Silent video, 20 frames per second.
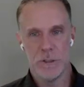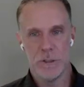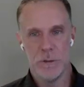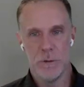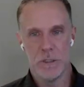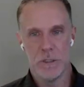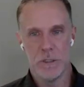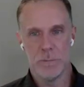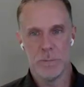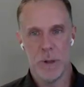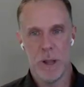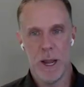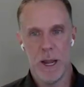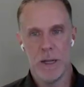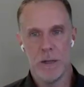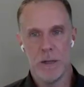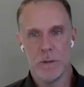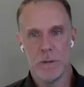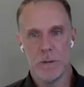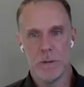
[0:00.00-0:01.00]
to
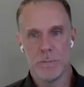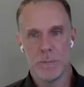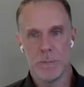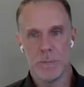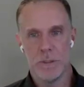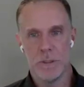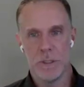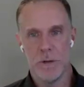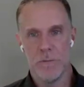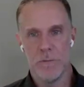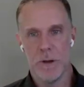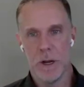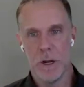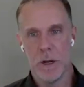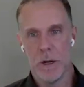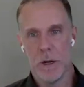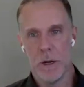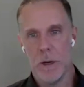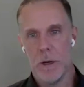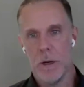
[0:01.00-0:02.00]
explain
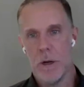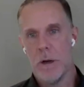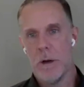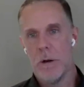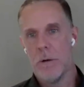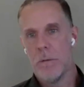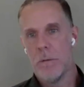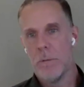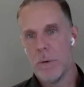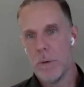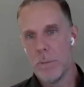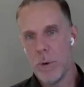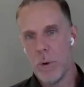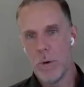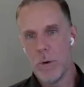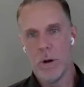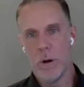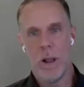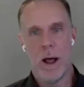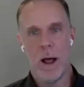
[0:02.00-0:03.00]
specific
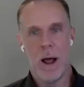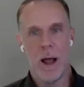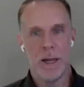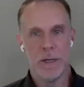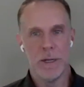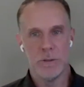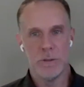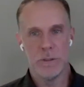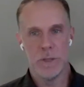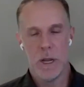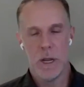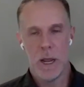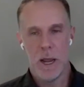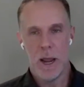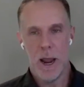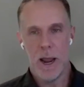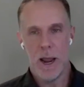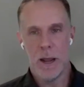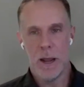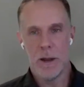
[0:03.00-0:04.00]
report lines.
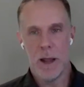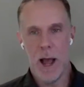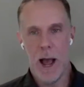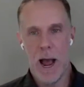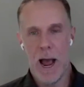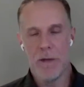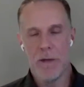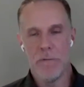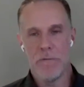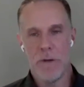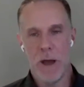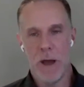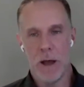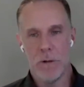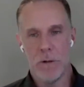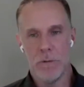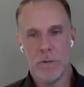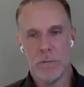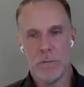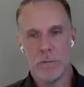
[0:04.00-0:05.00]
And I have
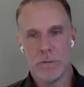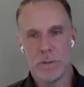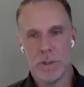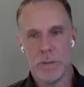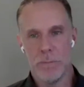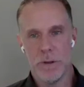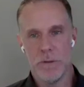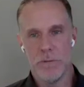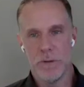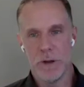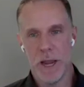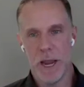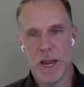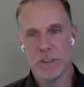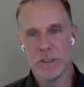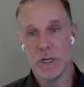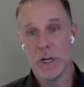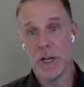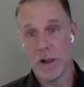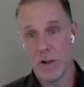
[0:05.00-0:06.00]
found
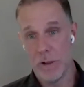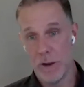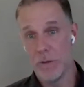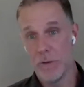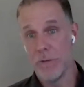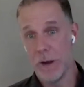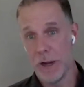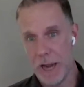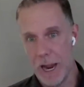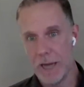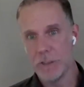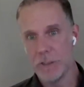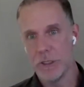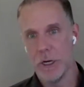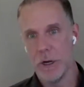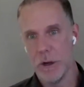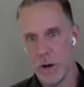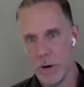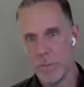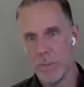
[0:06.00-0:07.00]
simplification and
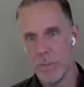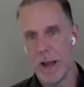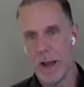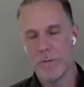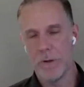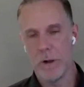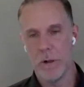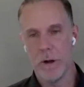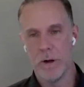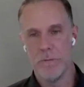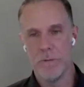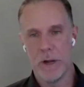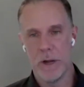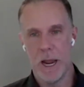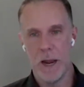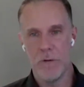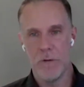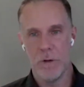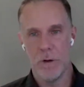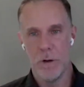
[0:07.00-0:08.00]
clarification, going back to
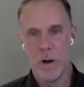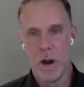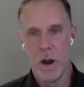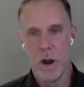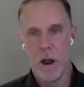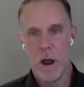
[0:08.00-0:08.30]
clarification,